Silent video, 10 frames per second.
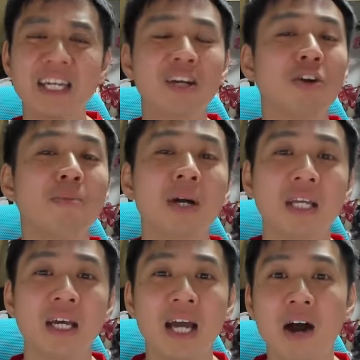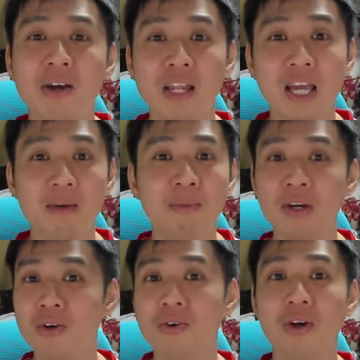they got no money. How can they get him?
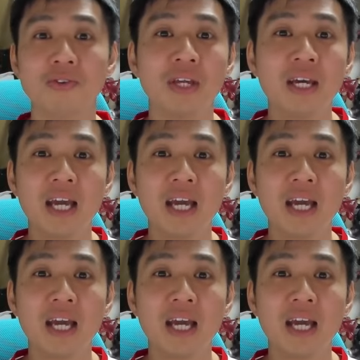Who knows?